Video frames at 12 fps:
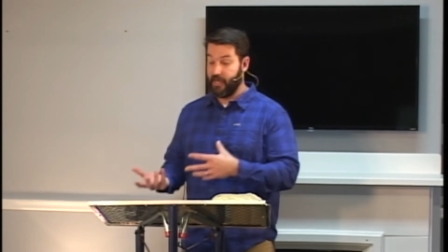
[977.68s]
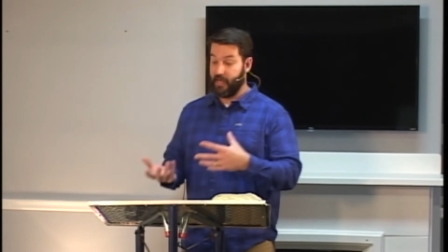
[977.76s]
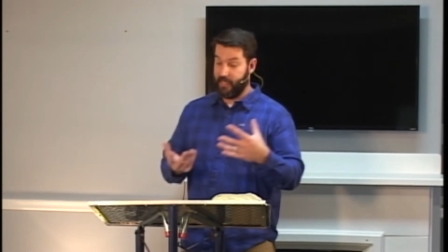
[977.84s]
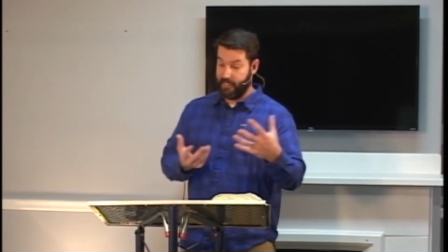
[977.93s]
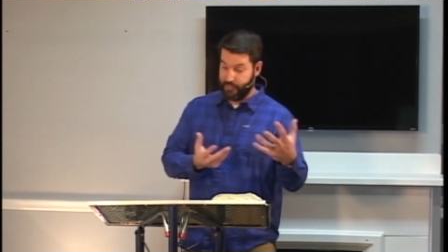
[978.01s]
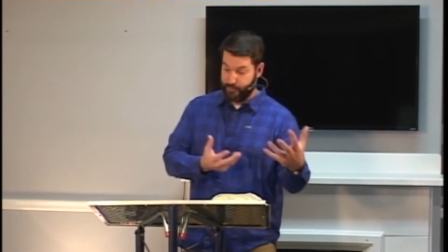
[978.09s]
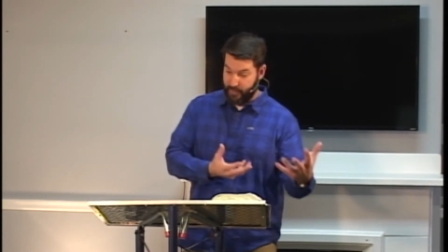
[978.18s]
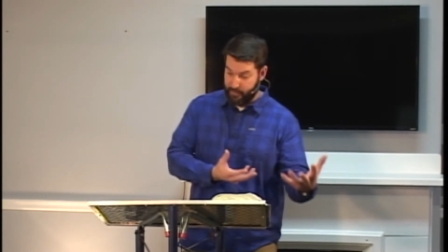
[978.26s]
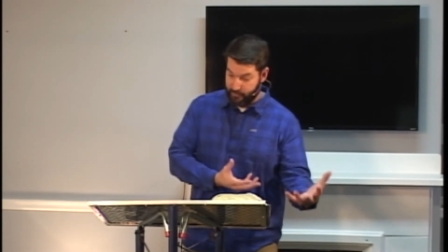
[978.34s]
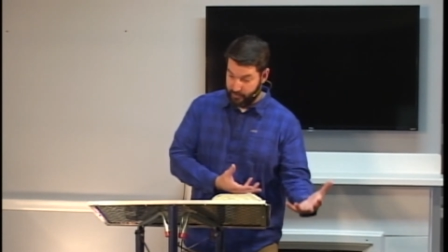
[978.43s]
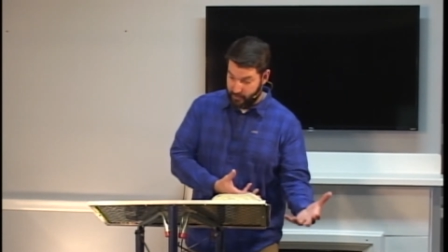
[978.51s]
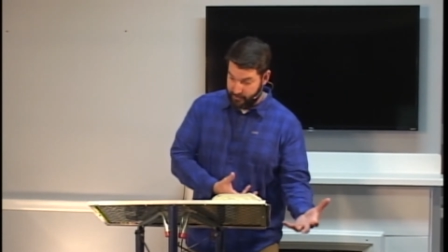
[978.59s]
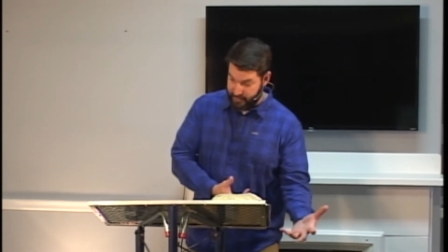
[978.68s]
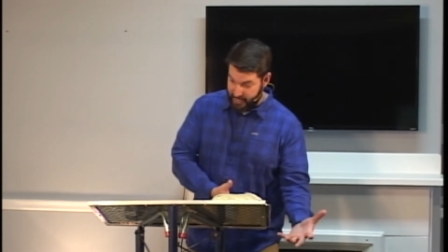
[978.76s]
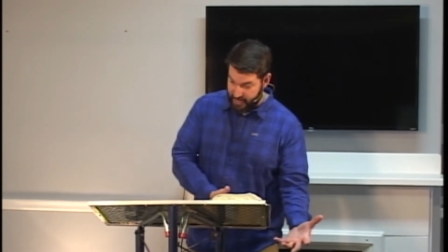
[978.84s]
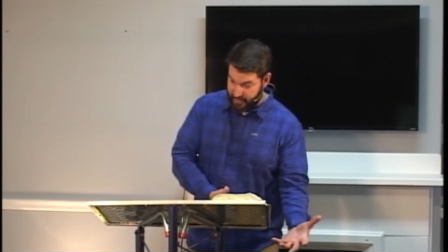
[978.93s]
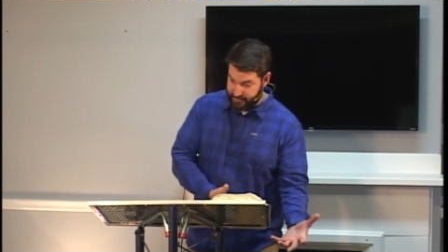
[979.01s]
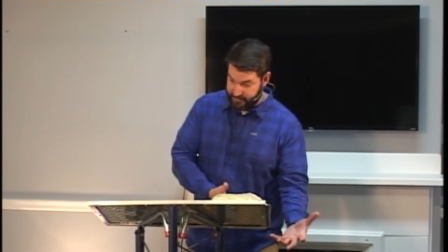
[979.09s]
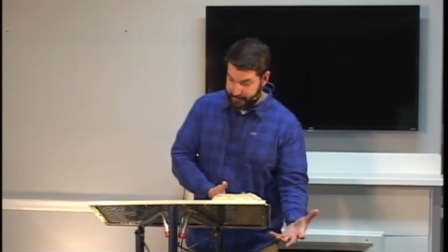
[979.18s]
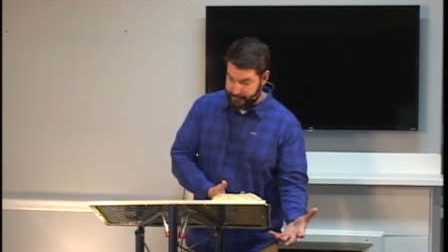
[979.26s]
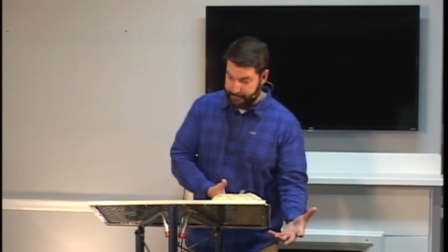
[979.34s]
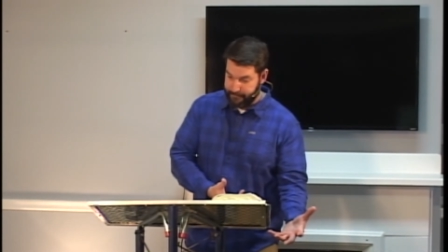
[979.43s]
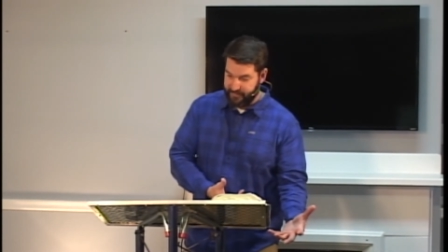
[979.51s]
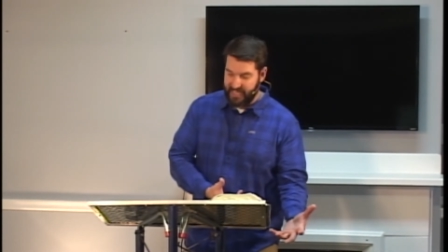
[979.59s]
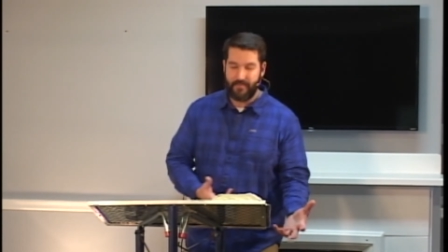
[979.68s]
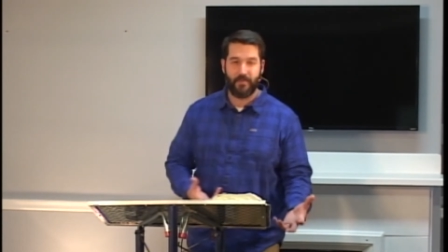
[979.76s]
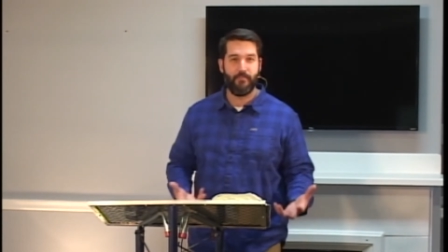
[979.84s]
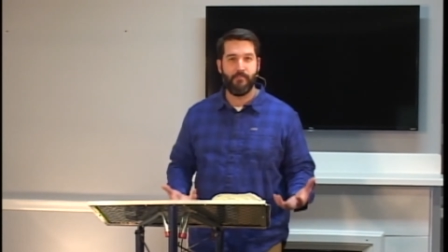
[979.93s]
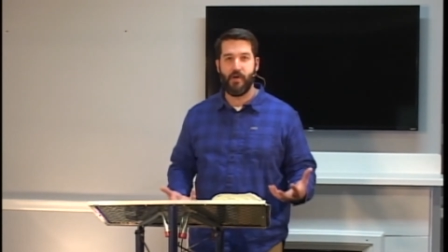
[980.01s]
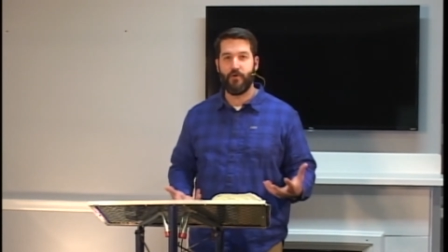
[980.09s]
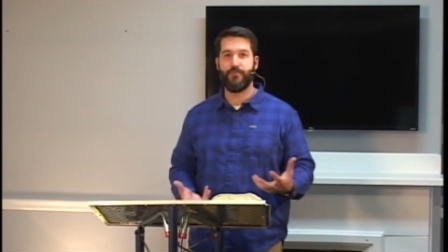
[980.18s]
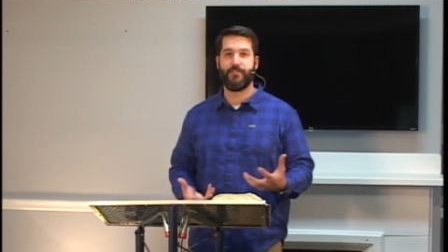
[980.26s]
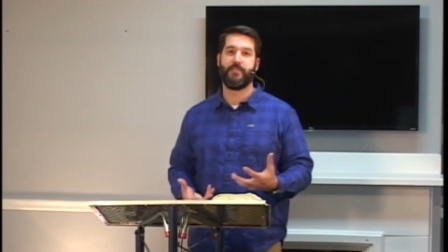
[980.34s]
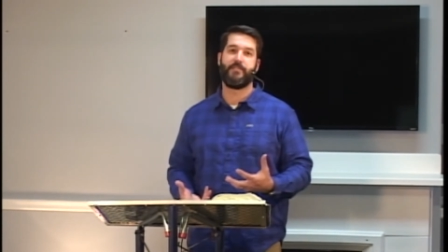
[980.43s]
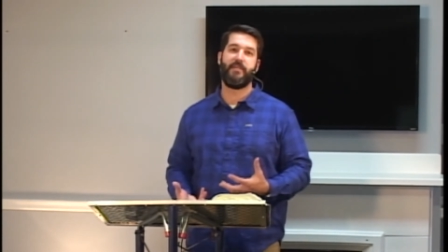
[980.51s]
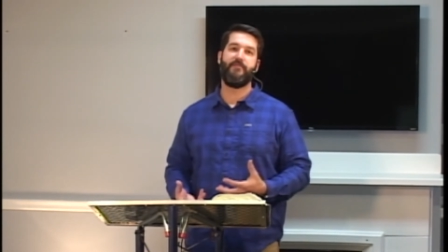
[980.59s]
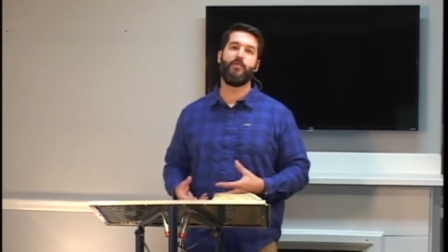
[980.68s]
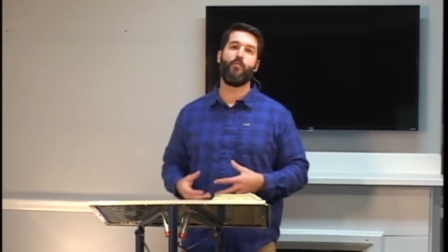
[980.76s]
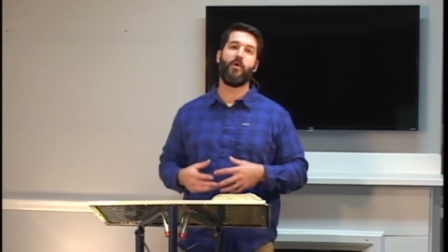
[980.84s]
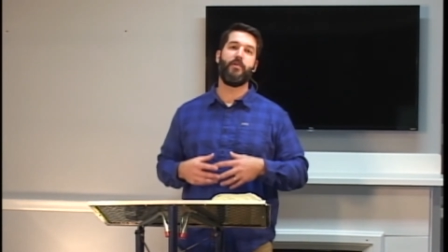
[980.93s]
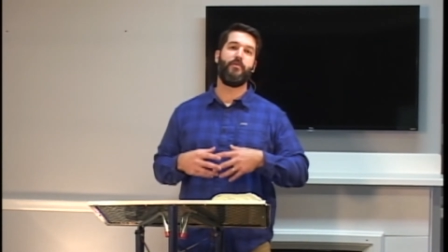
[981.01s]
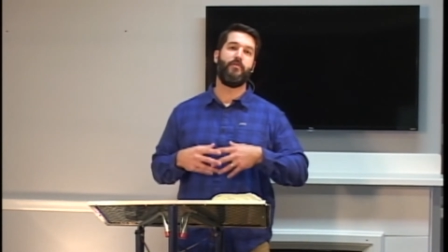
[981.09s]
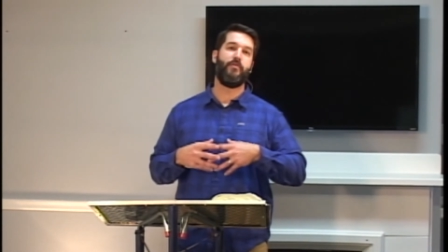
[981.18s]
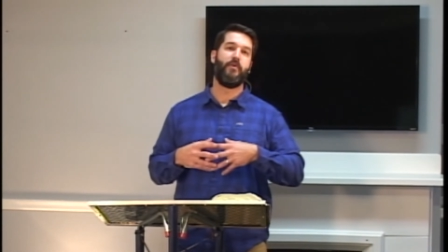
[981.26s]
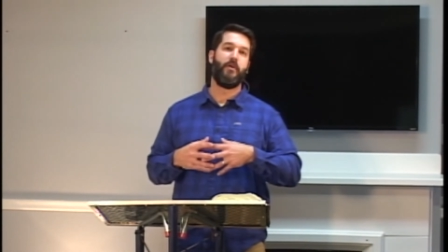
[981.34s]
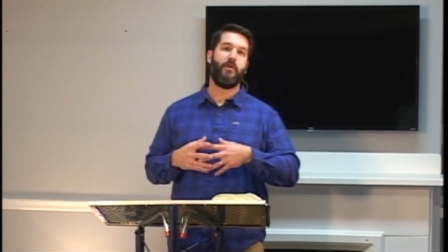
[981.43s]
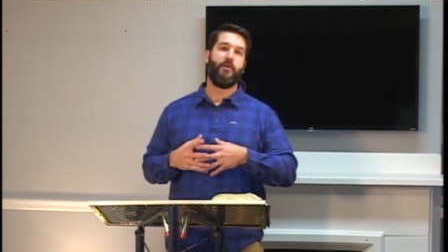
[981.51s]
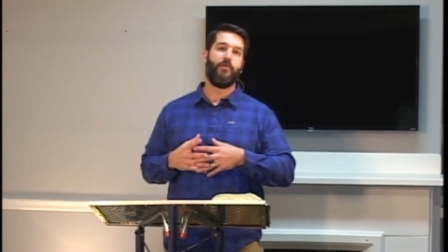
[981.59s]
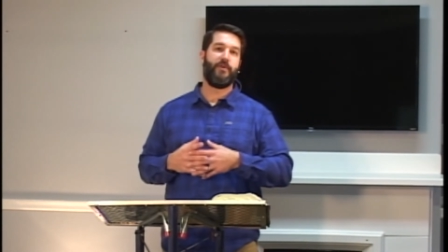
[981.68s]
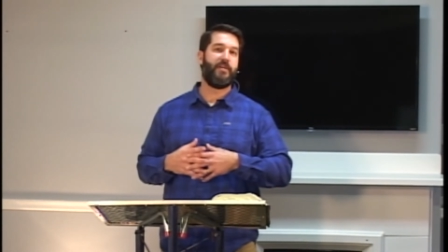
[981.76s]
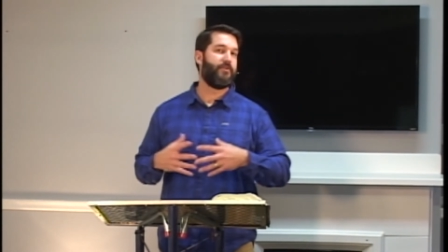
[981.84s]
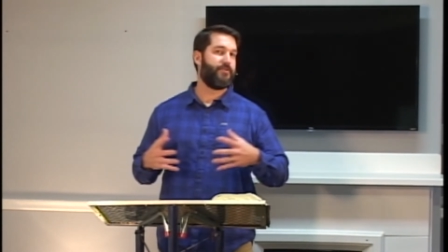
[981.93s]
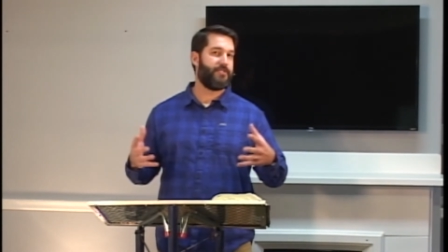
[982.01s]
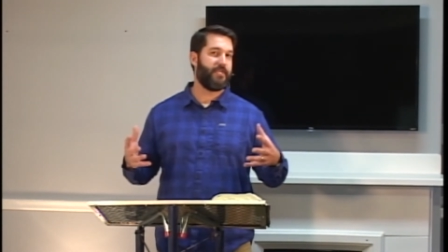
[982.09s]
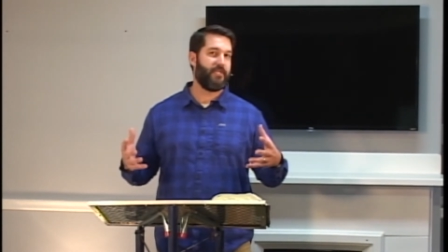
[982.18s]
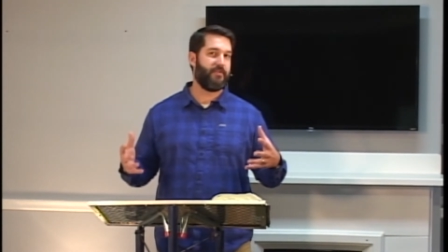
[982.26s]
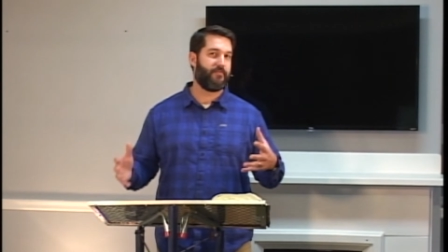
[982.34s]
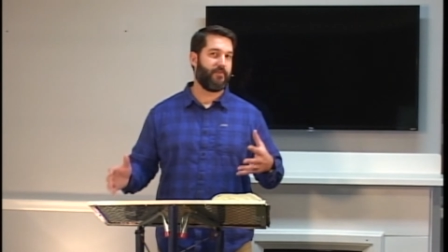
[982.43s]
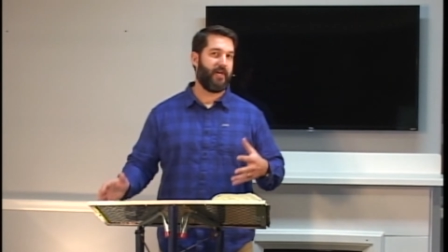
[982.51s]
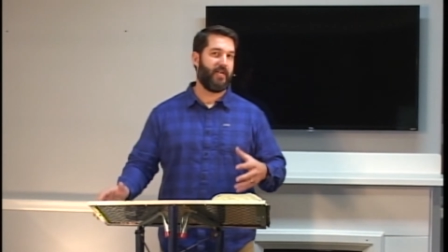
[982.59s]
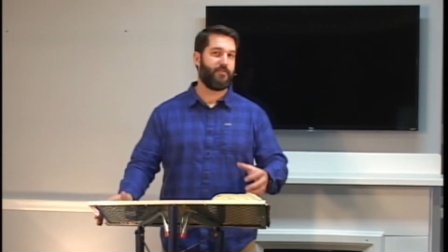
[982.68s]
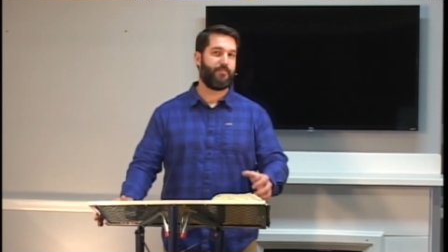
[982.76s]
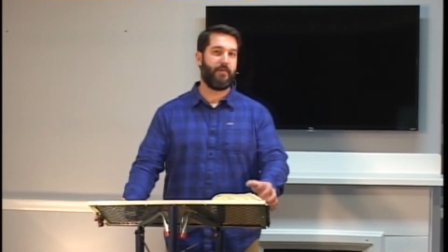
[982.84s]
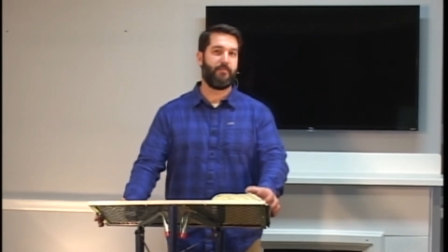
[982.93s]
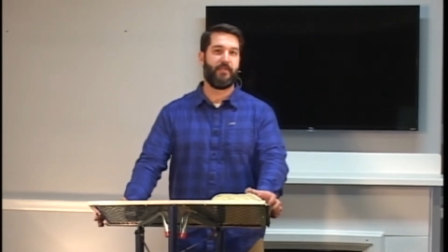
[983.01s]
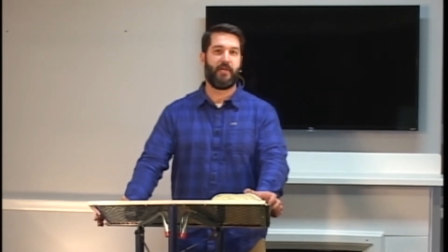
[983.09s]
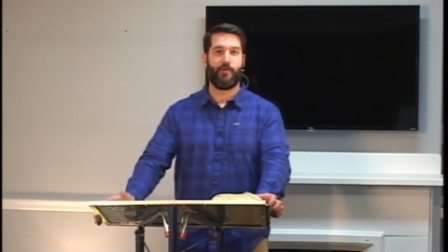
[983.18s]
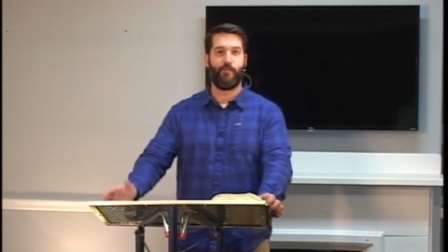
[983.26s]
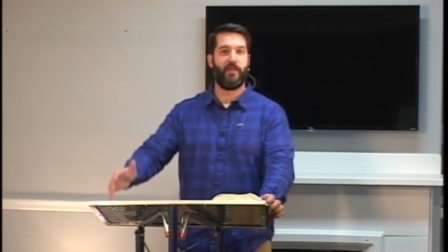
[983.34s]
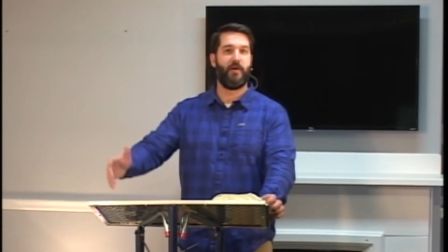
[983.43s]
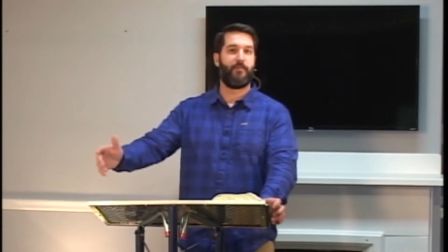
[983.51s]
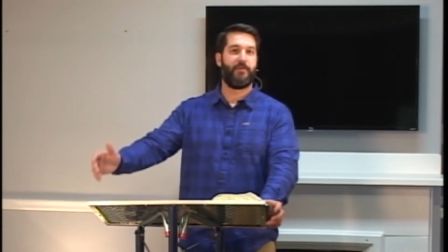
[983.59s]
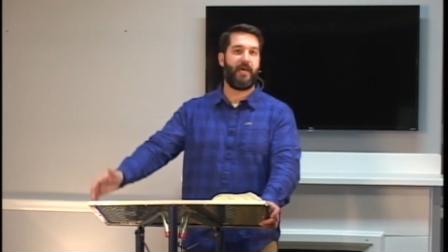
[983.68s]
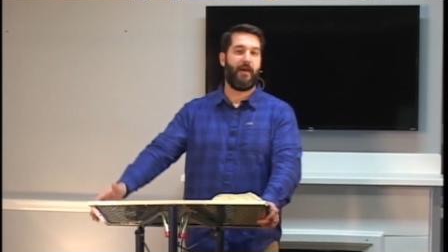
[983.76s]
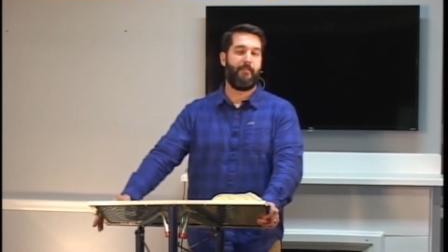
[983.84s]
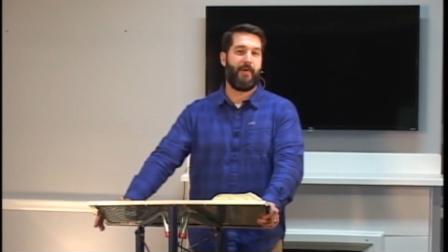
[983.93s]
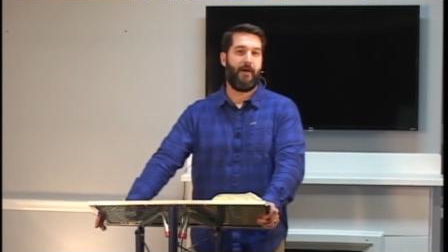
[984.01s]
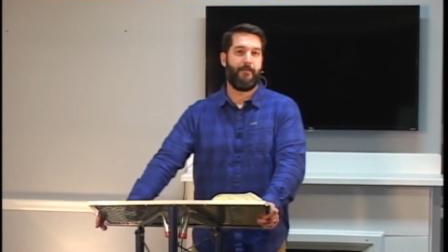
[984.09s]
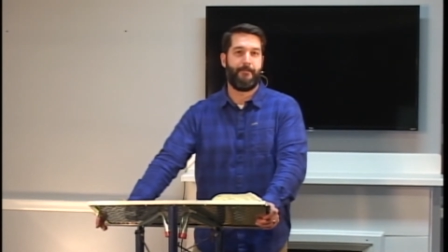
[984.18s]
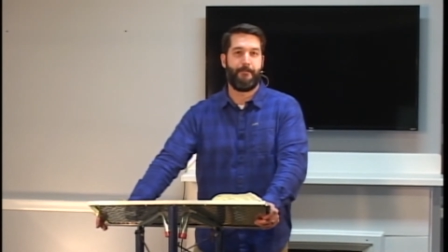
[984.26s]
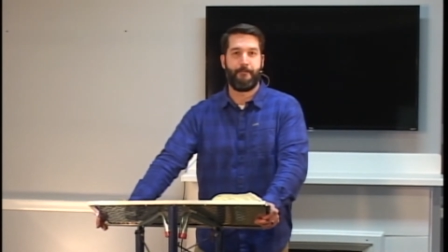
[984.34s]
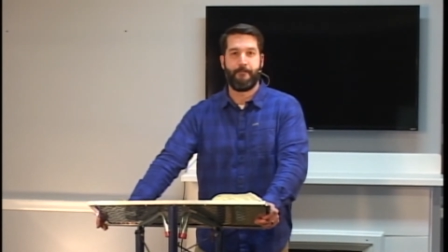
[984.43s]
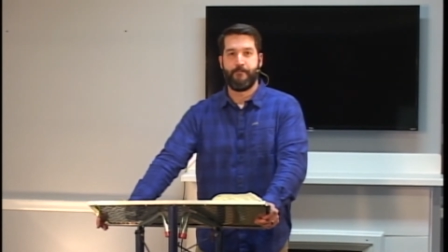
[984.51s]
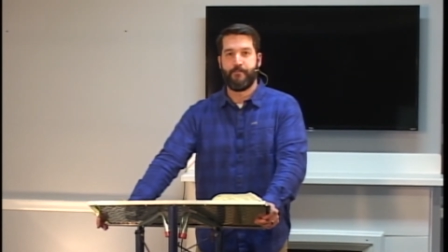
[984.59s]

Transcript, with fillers: and his people are not even Moses, even the one who, who interceded for God's people there and went up on that mountain,